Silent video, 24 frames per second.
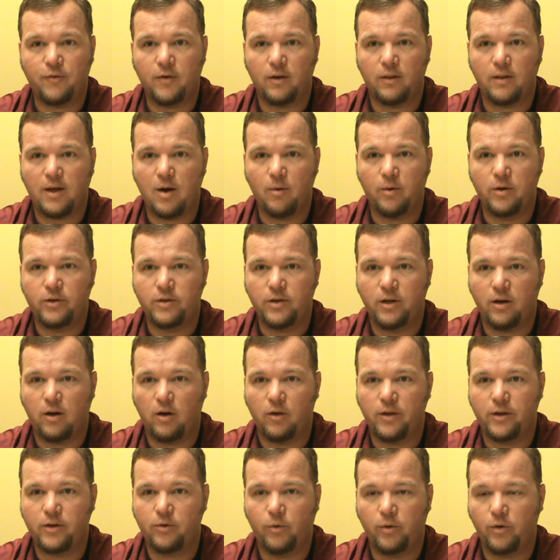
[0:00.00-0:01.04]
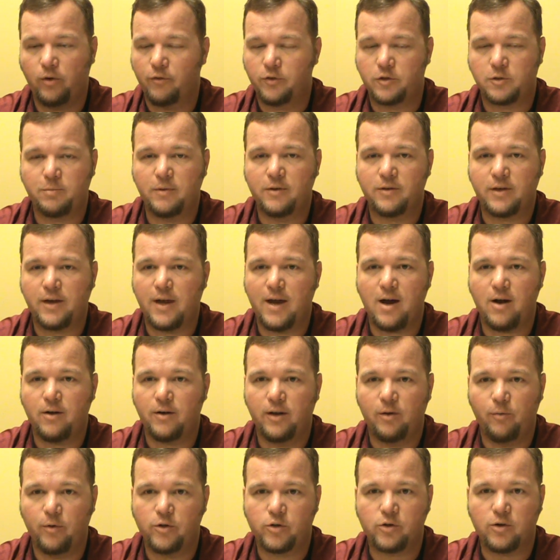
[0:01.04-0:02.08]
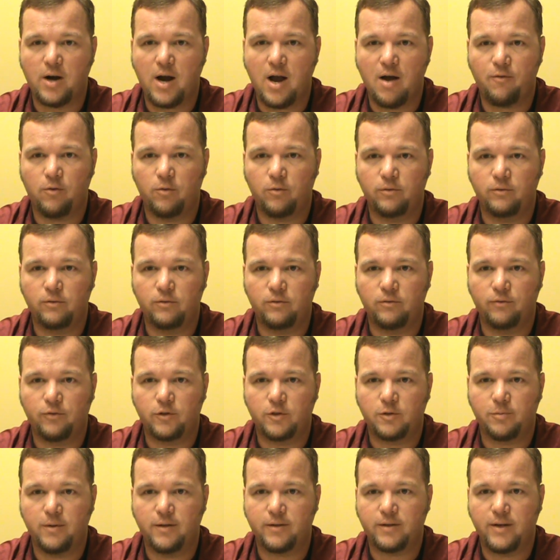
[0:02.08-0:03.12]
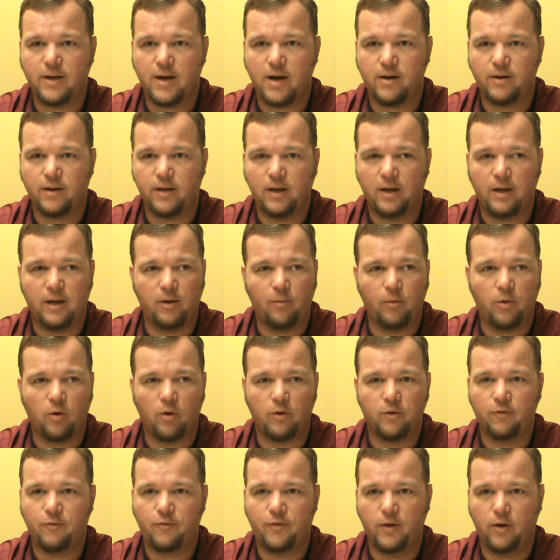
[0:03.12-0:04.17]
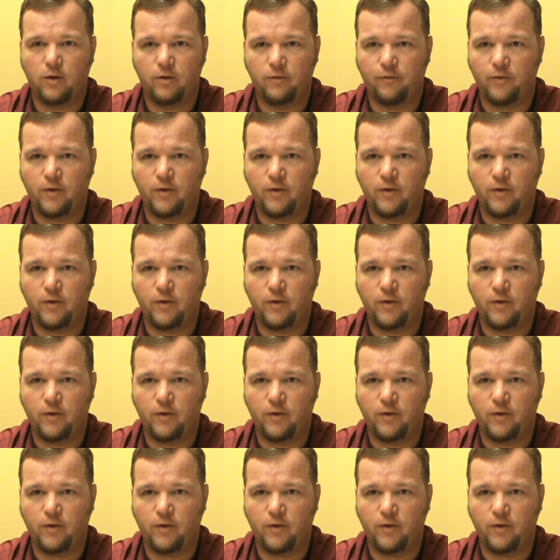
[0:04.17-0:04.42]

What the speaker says: felt like we did all that. We went to Smith County, we traveled to Smith County, and we were on the field.